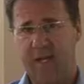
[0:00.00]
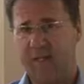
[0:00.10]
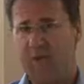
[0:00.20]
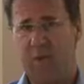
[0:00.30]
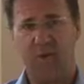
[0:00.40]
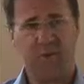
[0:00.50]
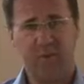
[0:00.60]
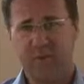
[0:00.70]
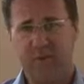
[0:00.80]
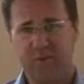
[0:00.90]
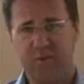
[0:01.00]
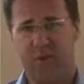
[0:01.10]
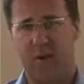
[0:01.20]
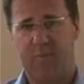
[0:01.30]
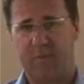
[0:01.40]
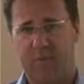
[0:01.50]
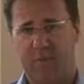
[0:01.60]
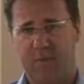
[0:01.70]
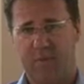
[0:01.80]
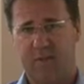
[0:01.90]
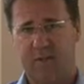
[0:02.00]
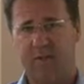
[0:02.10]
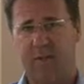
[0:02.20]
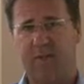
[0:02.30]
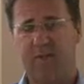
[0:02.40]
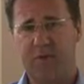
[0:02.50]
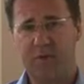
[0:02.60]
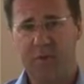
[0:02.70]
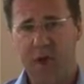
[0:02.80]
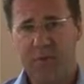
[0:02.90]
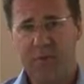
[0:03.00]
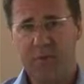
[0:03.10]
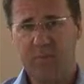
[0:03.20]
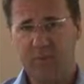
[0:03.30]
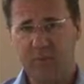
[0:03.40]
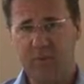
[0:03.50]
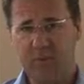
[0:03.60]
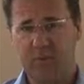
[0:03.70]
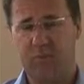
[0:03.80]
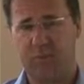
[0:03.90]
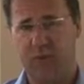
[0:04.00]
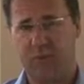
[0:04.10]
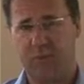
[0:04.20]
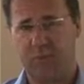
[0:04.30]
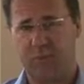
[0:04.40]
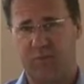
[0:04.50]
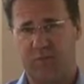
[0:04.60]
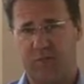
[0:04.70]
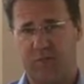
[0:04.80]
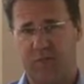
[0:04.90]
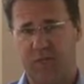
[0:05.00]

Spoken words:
And the oil never stopped. What a phenomenal miracle took place of provision.